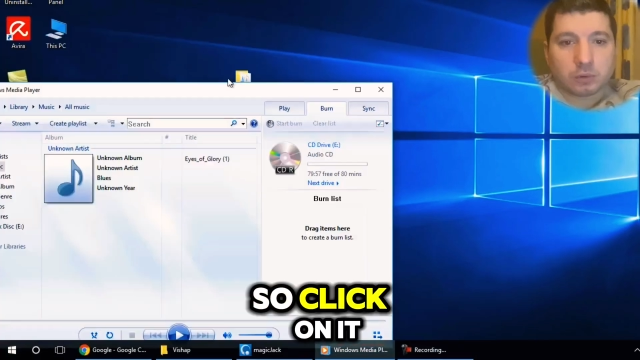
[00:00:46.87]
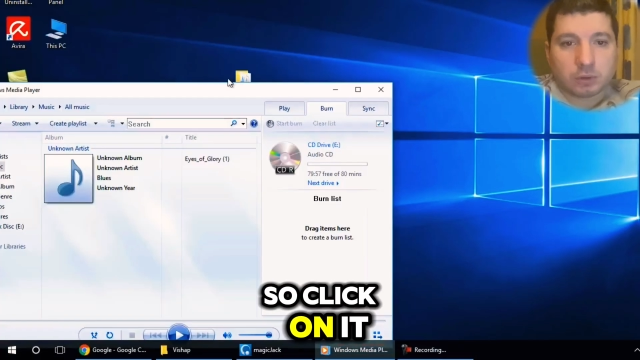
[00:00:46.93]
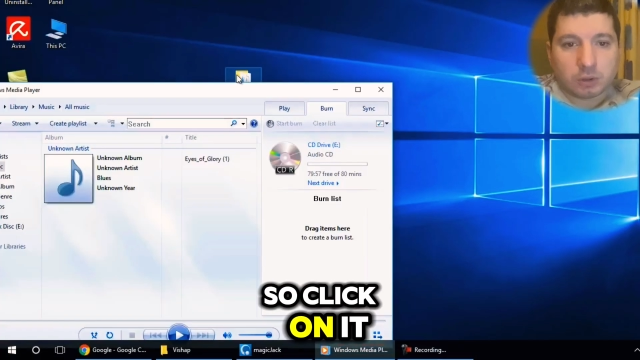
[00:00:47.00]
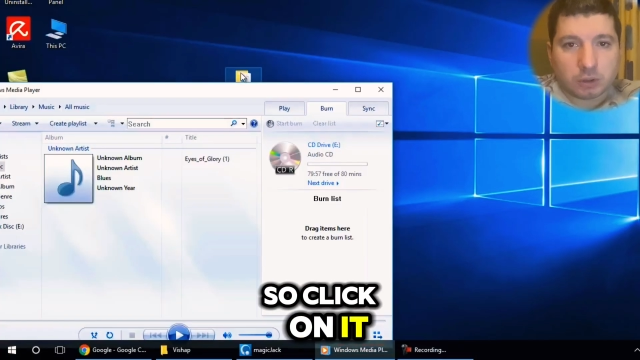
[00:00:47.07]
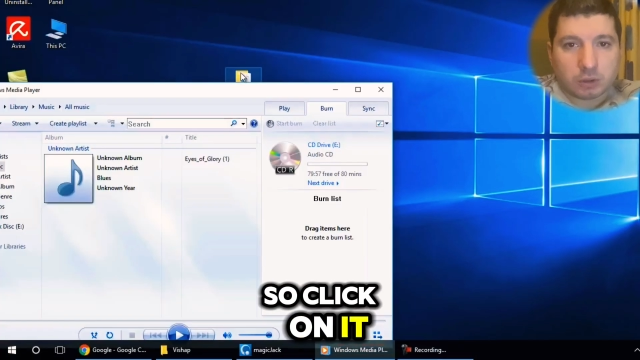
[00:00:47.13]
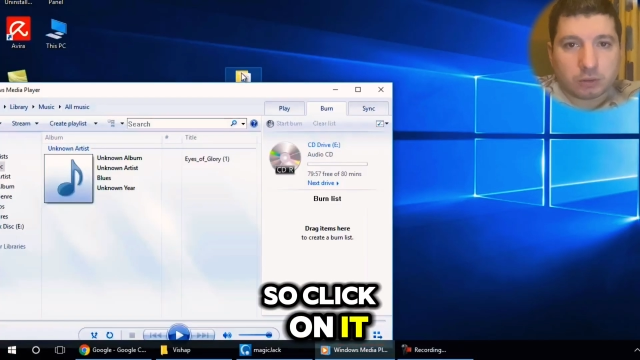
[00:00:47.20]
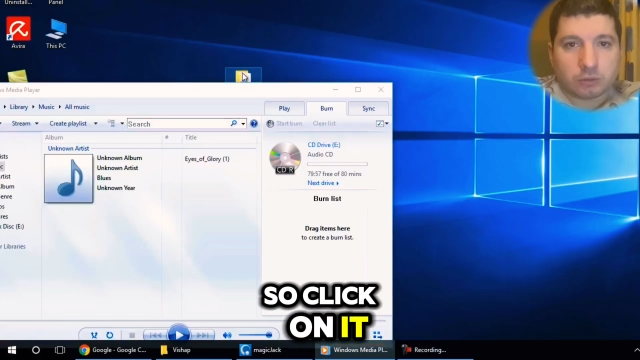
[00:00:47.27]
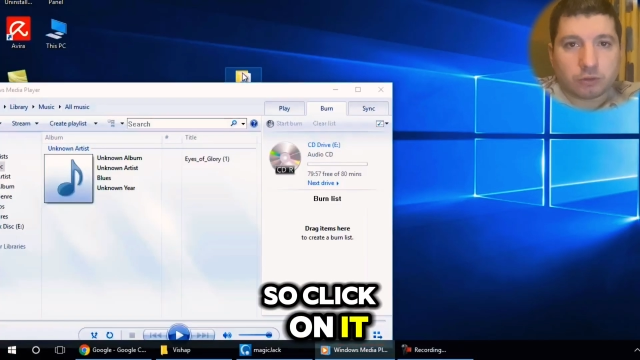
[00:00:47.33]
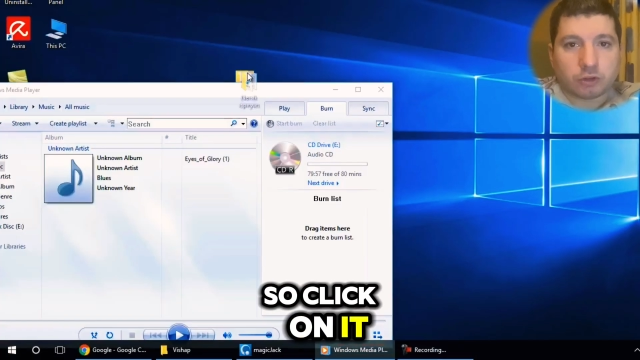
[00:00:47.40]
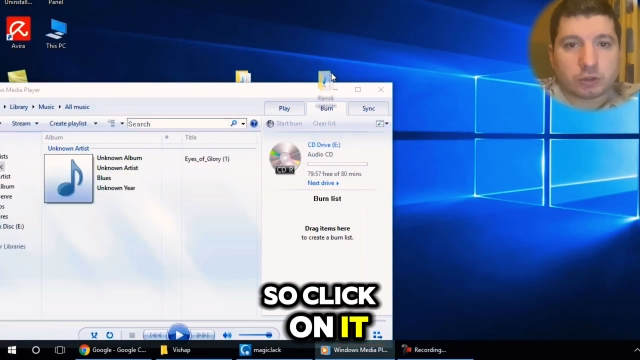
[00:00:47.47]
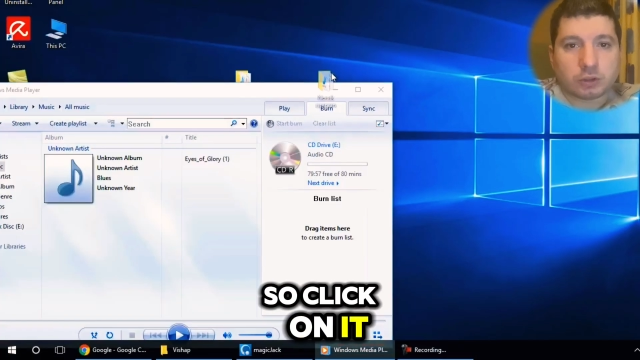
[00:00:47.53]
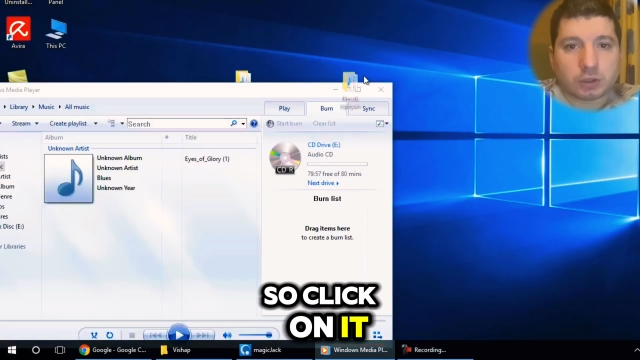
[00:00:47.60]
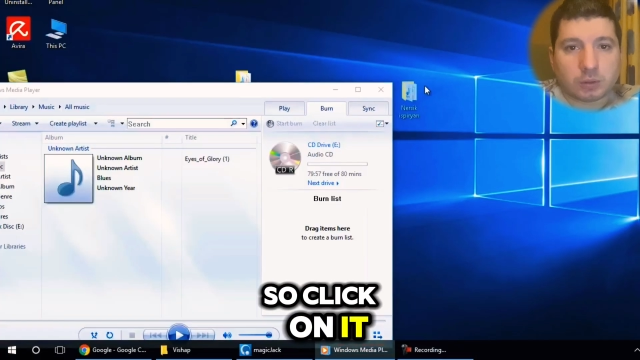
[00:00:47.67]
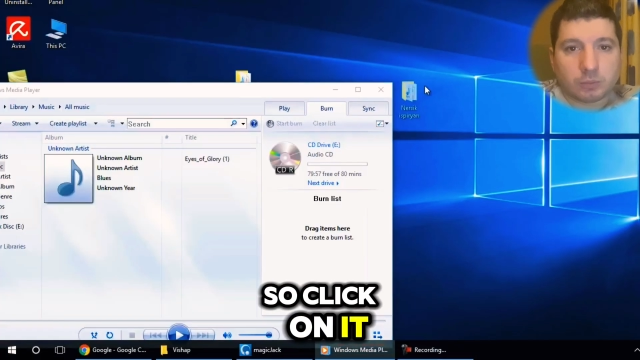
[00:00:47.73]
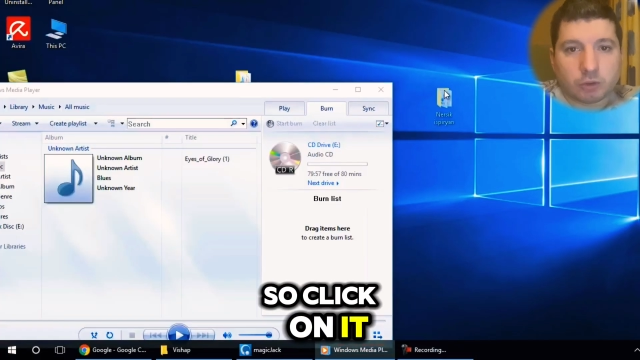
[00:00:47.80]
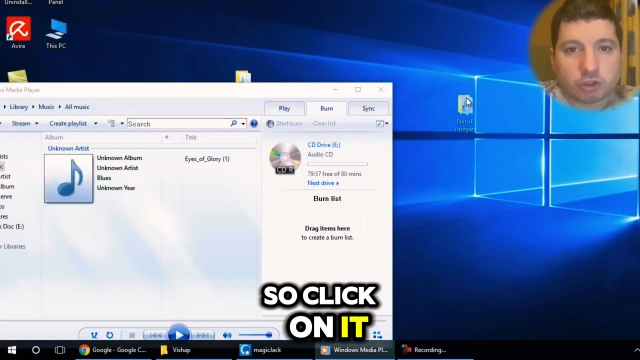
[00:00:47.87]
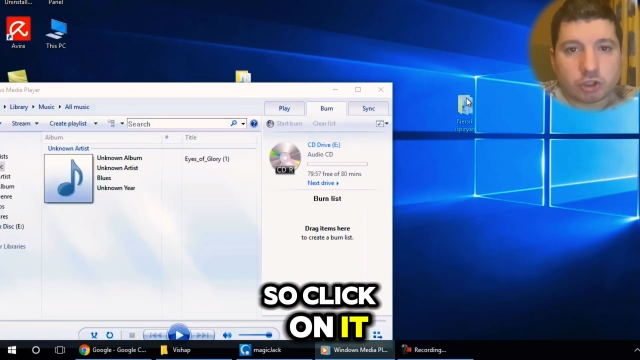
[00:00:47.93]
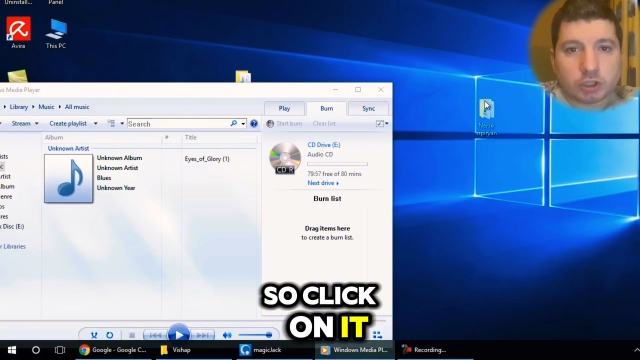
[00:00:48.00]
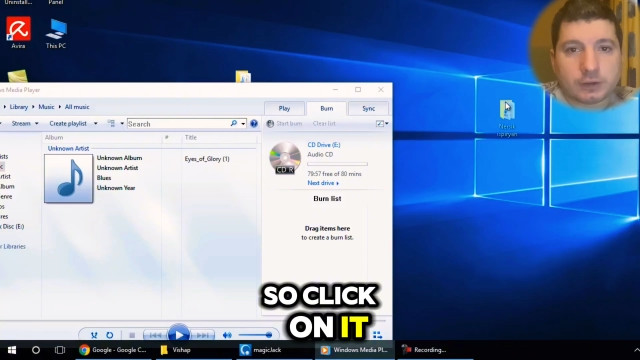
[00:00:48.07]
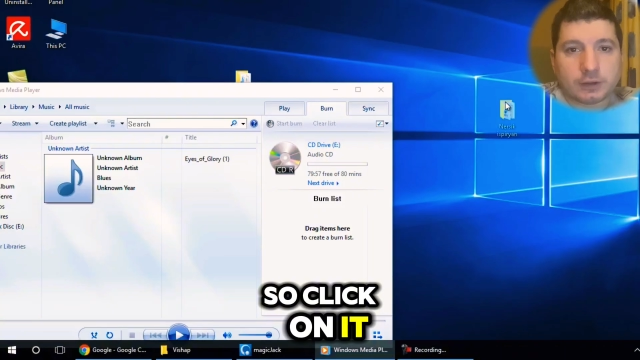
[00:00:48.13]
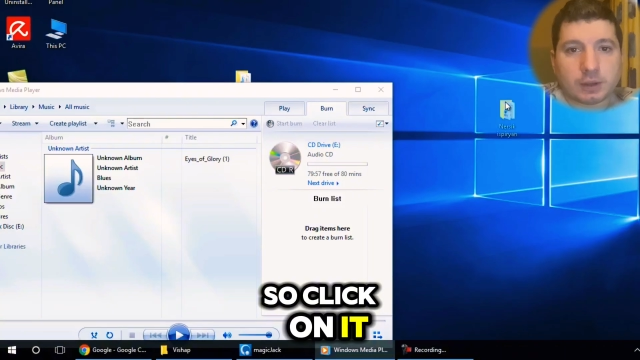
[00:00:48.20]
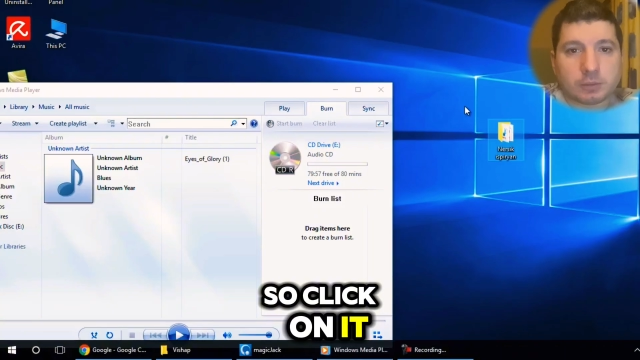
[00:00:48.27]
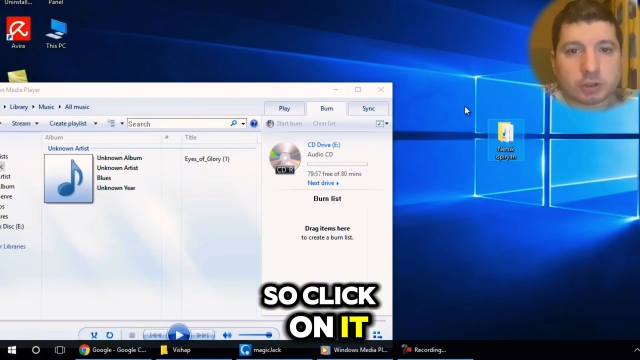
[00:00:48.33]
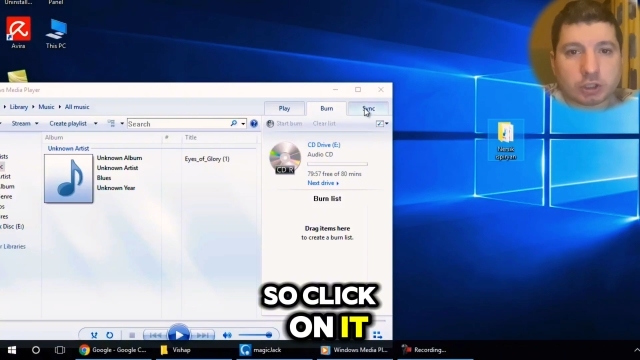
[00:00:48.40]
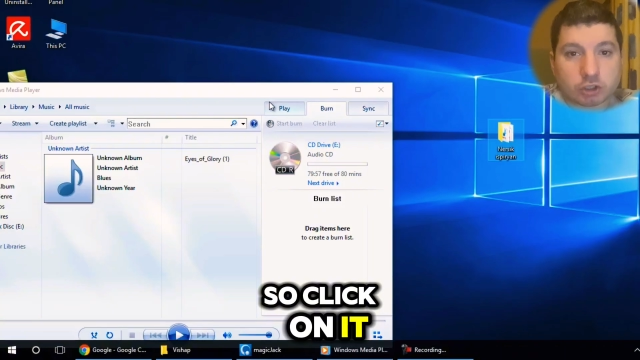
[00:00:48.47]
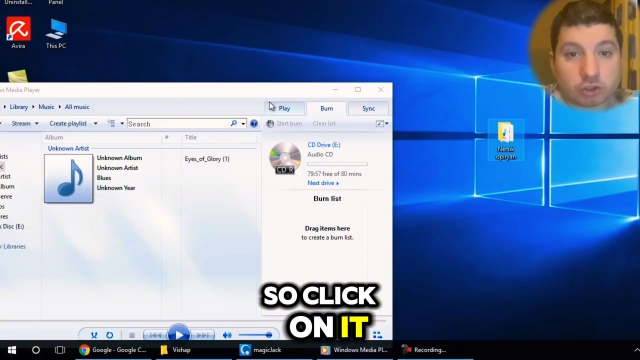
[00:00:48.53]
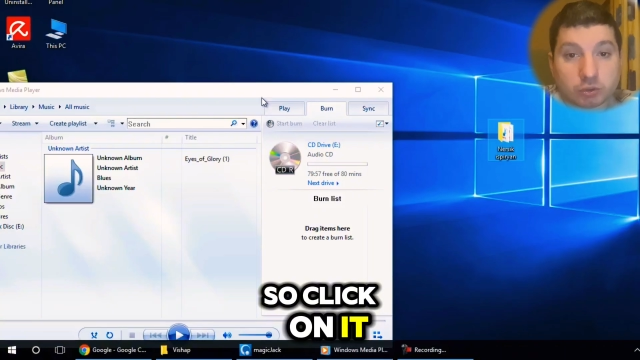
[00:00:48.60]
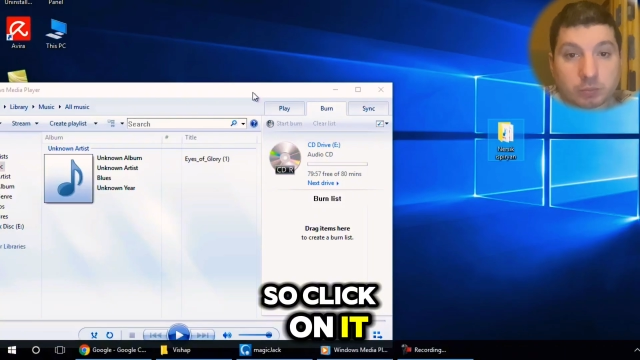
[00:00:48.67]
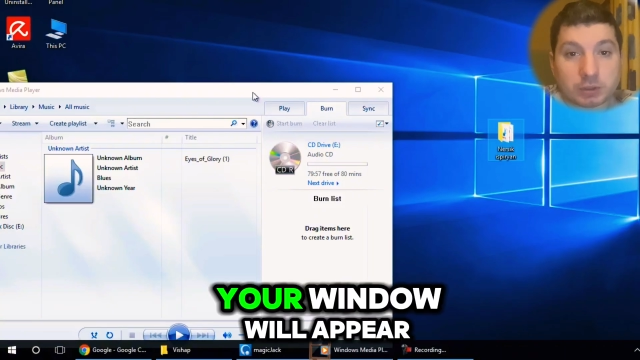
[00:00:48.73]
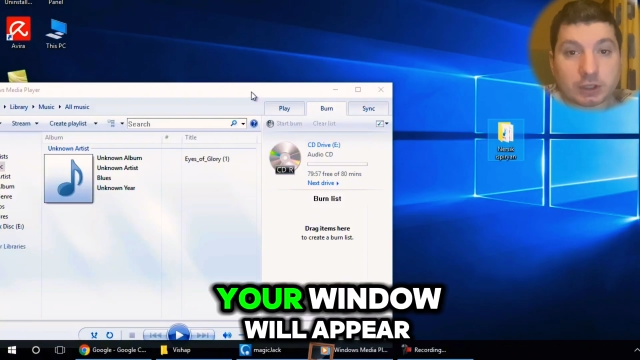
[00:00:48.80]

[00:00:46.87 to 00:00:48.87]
on it. New